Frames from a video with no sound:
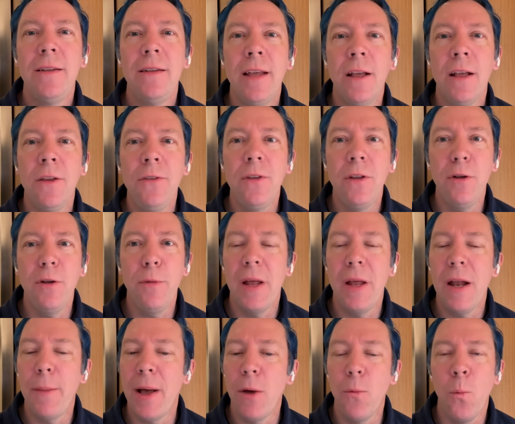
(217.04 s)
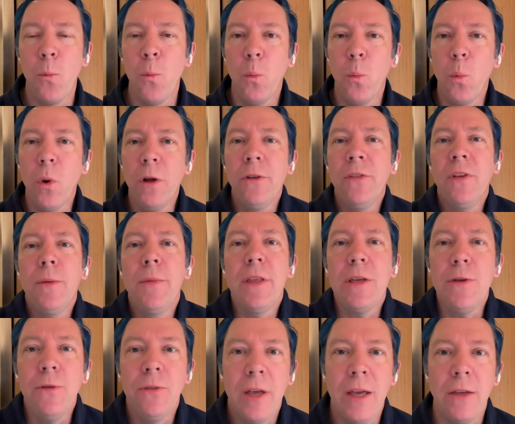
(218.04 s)
tell us a little bit about what are some of the
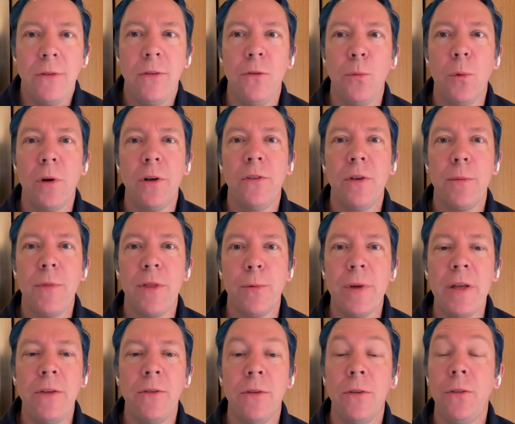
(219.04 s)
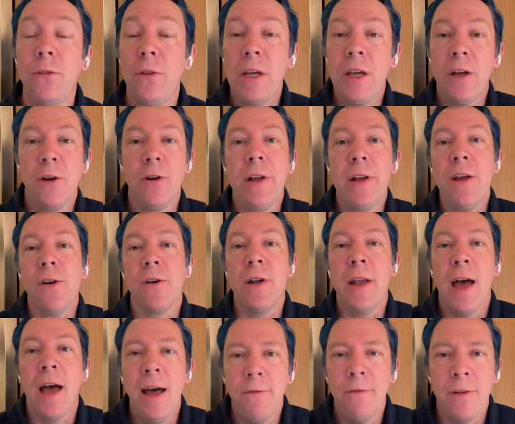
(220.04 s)
use cases? What are some of the reasons, security or
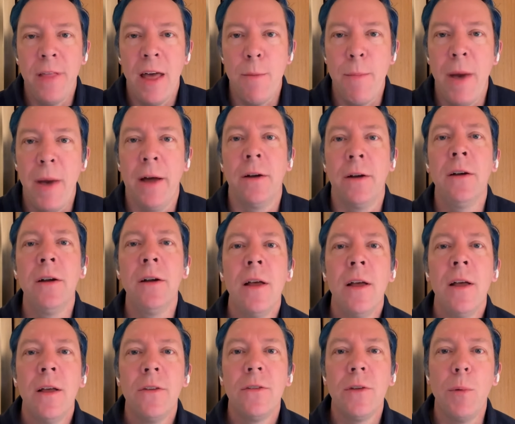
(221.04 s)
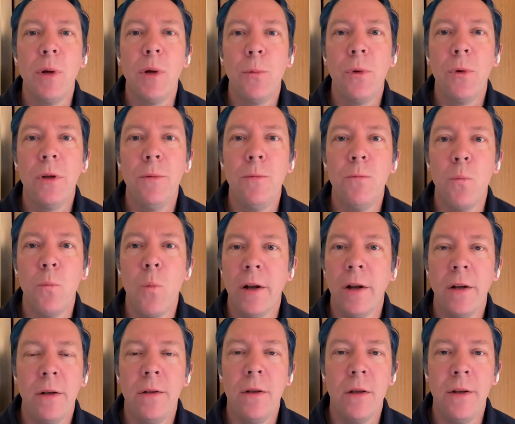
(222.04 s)
not, for that matter, someone would
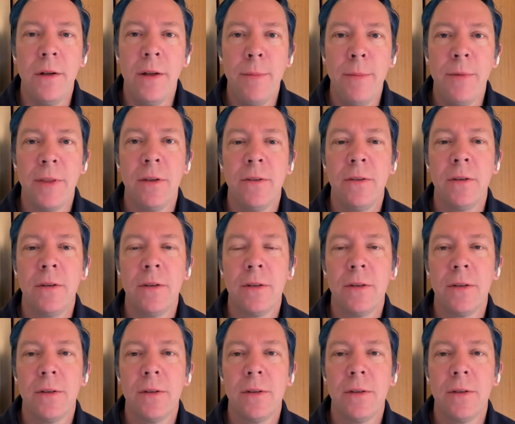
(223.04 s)
want to adopt this?